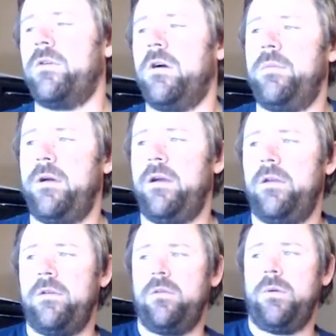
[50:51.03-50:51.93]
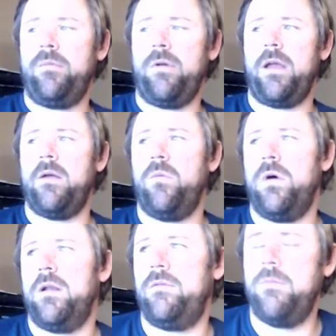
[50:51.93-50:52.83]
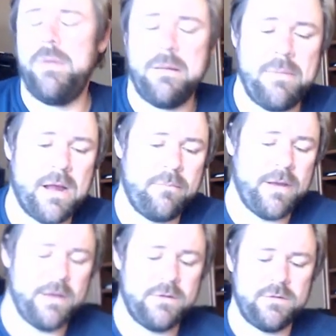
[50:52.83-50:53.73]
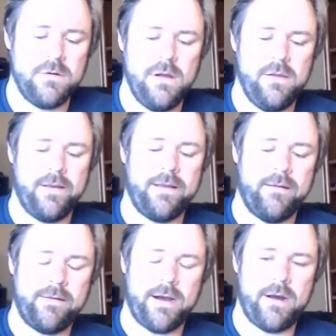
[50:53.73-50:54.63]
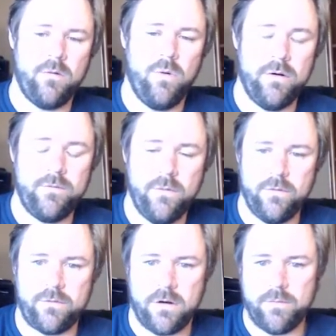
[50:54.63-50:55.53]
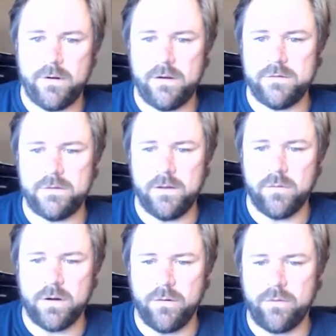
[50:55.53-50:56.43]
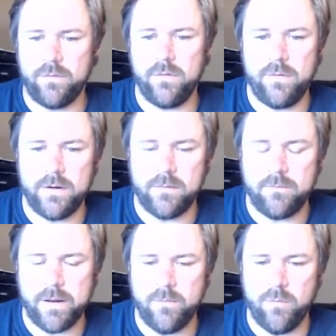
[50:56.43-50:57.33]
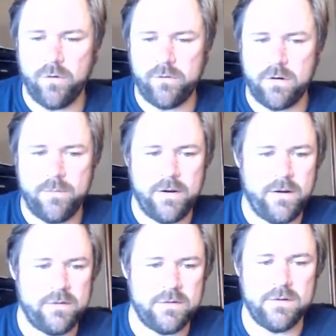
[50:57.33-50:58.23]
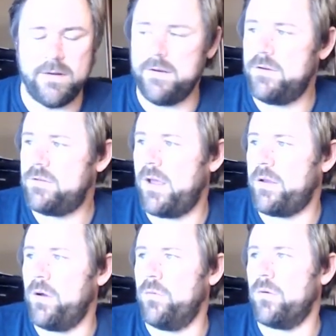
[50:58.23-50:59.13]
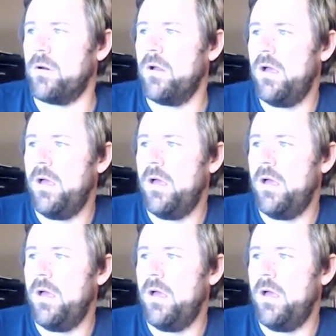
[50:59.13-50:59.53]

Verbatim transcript: strawberries is we plant one of the big bag beds, like an entire one full of strawberries, and they will go through and make more strawberries and, and just take over.